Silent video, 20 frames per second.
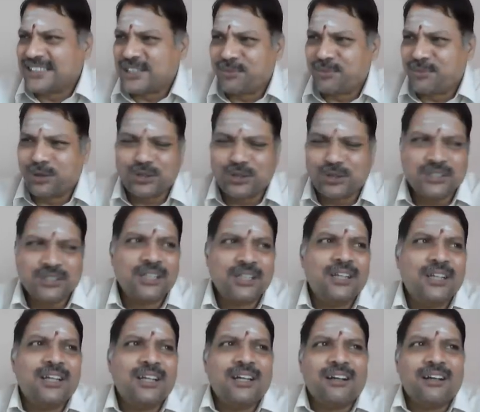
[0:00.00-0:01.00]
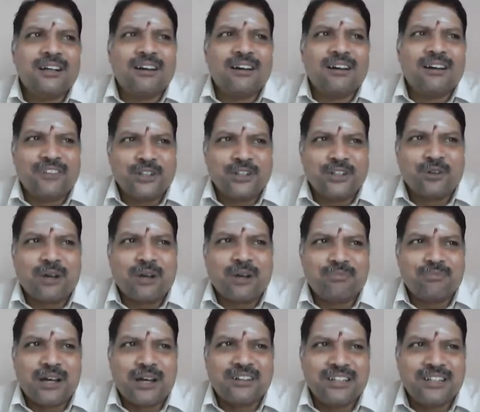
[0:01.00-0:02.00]
Suppose when you
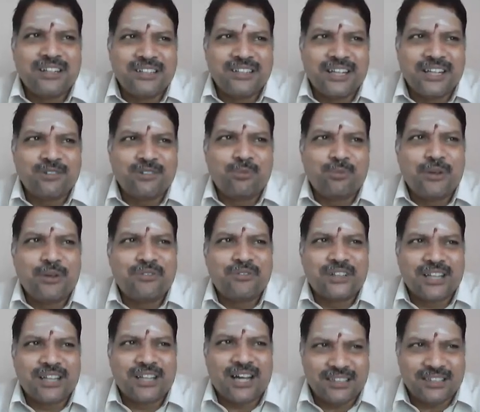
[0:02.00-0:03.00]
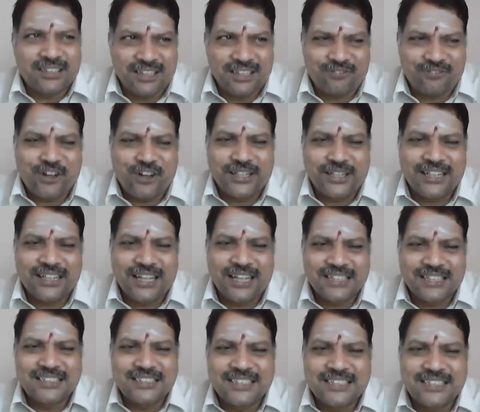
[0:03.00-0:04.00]
compare Indian rupee with the other foreign
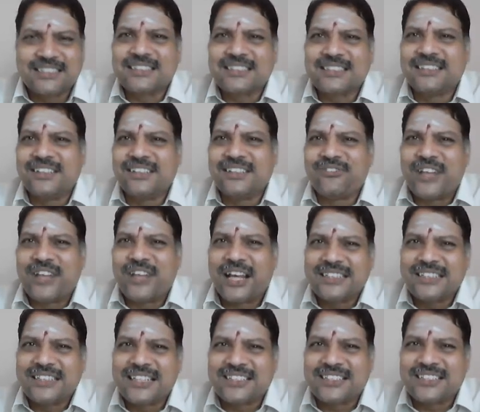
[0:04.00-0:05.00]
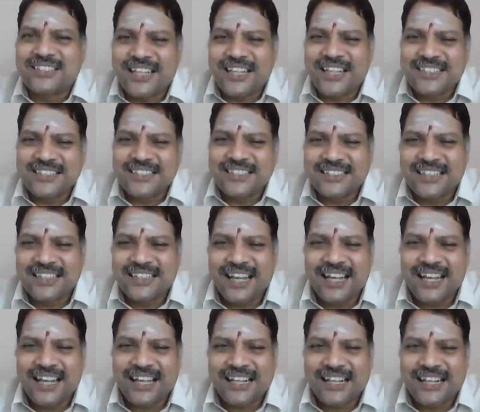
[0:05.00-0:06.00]
currencies, if there is a change in
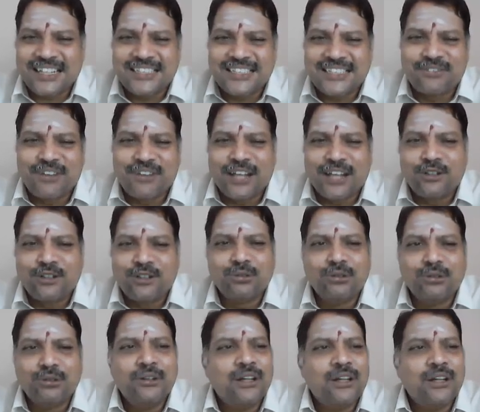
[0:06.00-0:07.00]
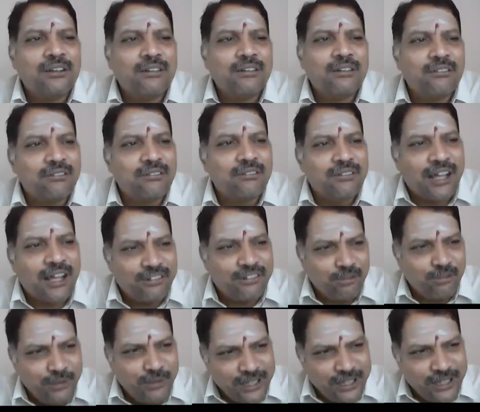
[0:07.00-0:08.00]
the currency value, there
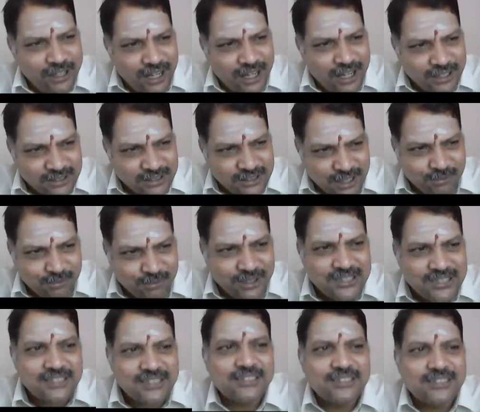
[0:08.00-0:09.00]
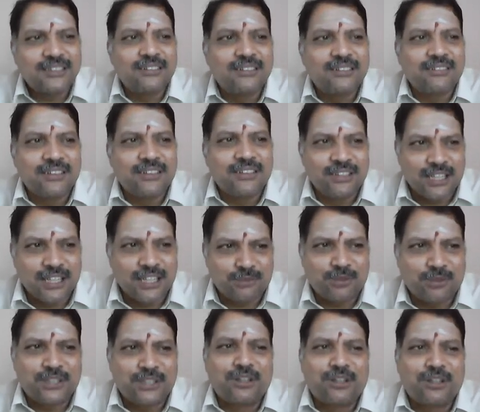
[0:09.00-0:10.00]
will be some risk in
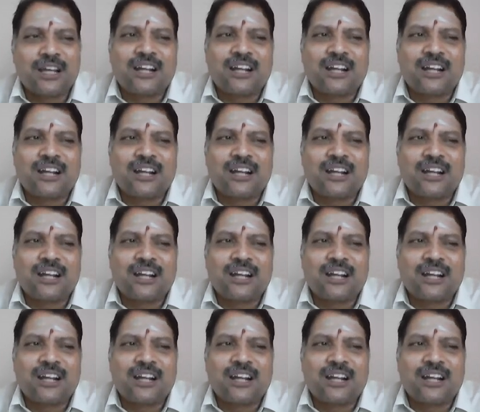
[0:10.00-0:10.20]
that particular